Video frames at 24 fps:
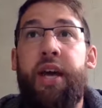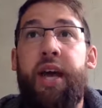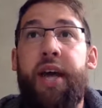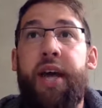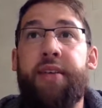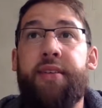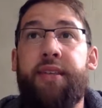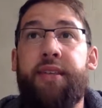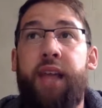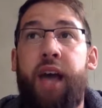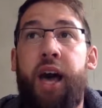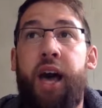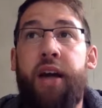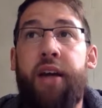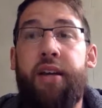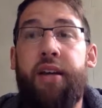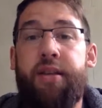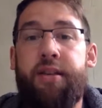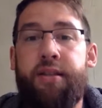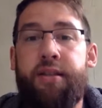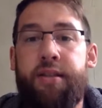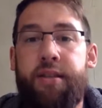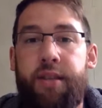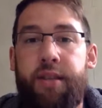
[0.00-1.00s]
as long
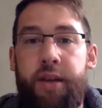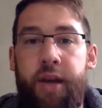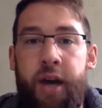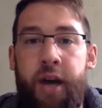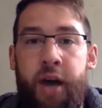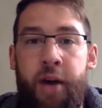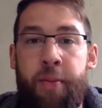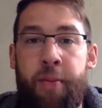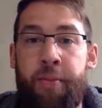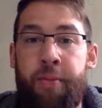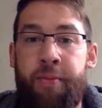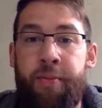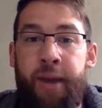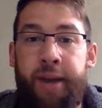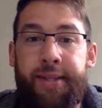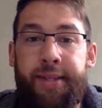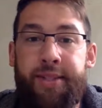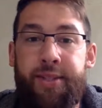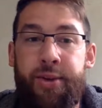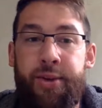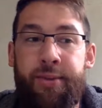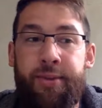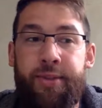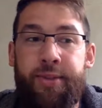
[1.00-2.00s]
as my
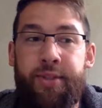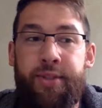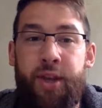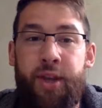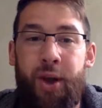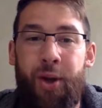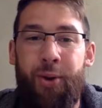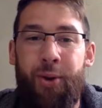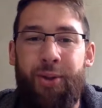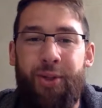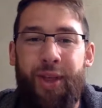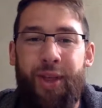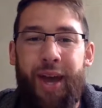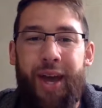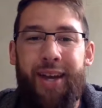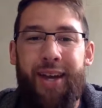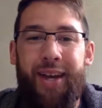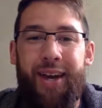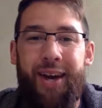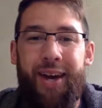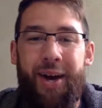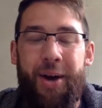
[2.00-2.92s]
students know that